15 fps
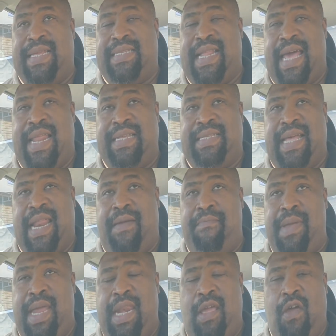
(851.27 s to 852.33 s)
It's not. It's not
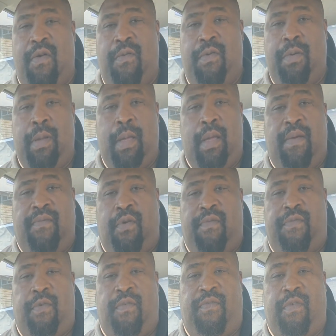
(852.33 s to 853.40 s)
amenable
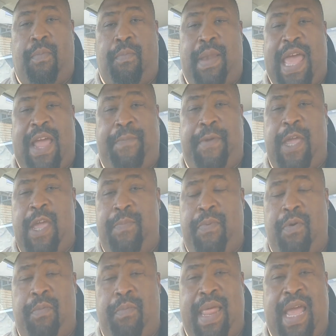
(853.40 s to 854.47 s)
for for for black
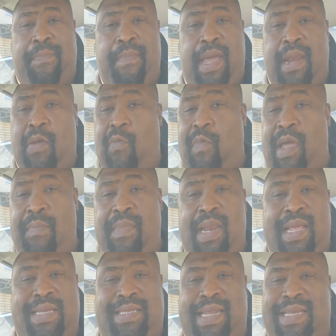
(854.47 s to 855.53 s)
people, black men and women.
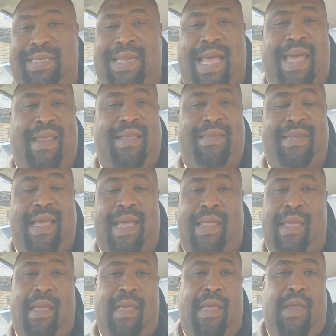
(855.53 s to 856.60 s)
It's it's not. It's
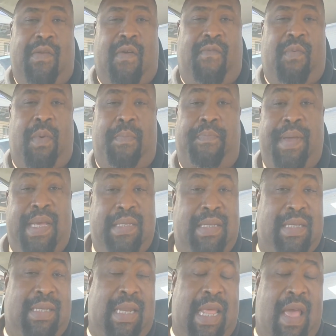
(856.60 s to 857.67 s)
not. You know, from a
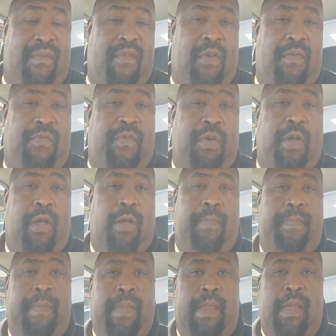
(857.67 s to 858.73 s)
business level,
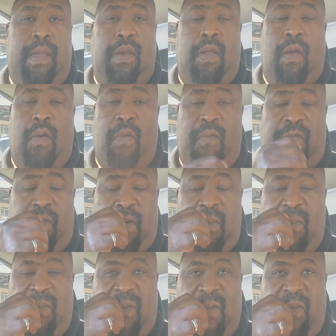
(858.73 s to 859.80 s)
from you know,
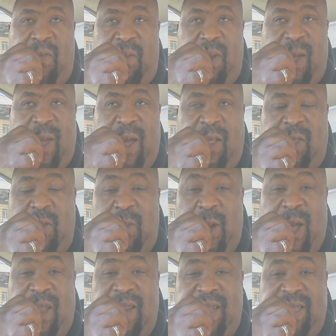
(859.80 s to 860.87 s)
from from from a health and
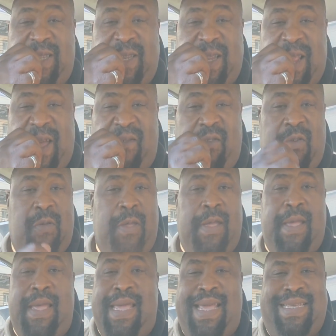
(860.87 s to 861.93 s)
wellness level,
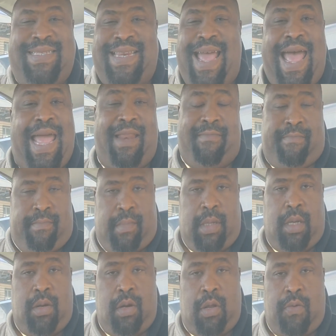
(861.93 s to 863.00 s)
it's not.
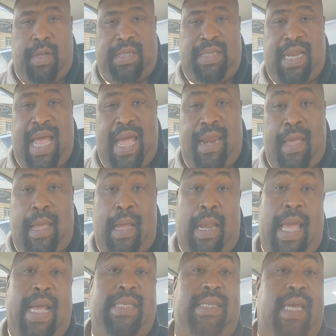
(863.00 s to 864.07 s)
You know, it's not.
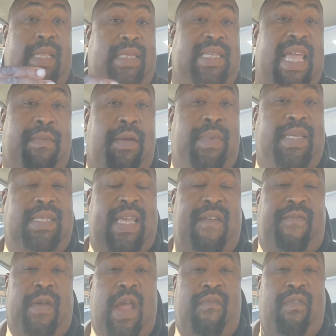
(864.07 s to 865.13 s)
And like I say, the same could be
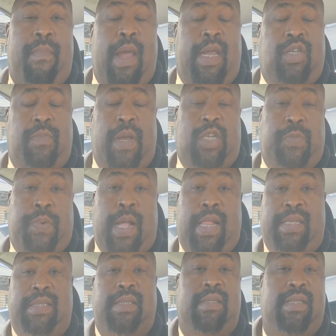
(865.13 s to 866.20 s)
said for every major
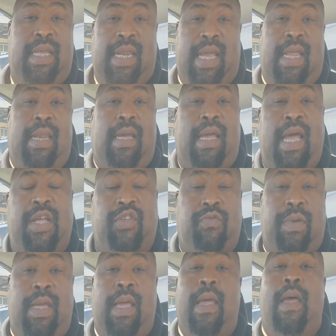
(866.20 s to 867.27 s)
metropolitan city in the
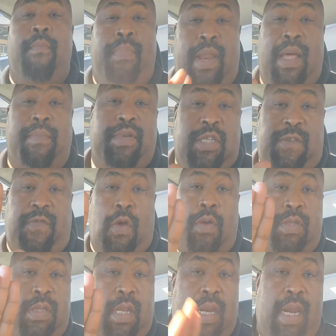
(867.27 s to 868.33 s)
country, but I'm just
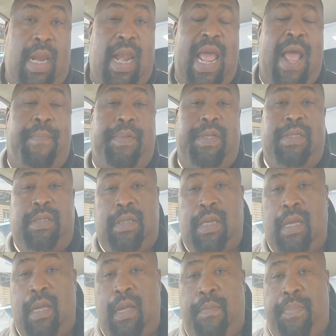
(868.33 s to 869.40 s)
focused on Indianapolis.
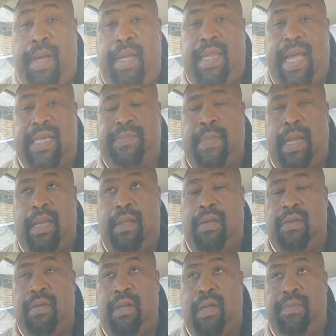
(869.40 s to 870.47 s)
But that's my
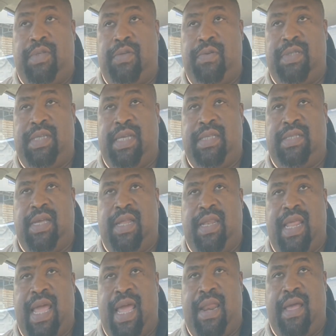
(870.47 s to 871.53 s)
little you know, two cents
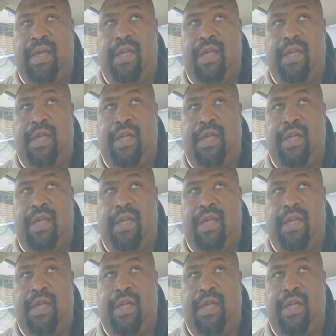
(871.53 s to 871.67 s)
on that.